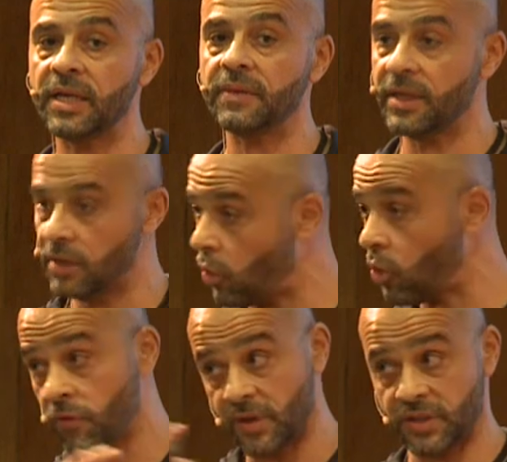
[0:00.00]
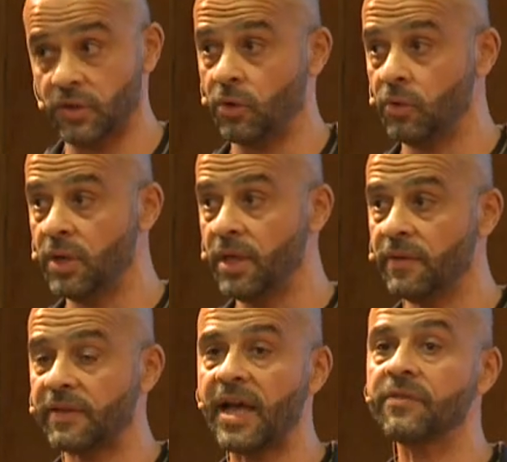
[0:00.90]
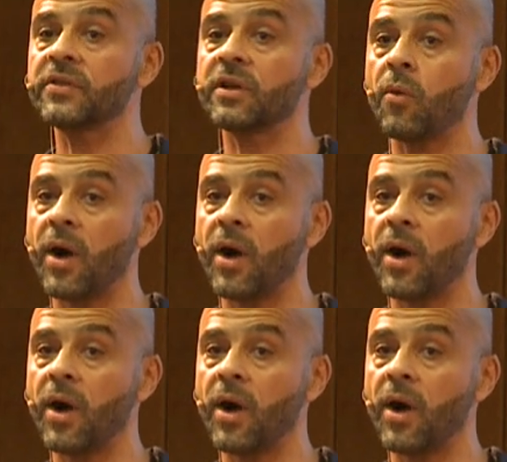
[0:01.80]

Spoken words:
and then all of us know that after a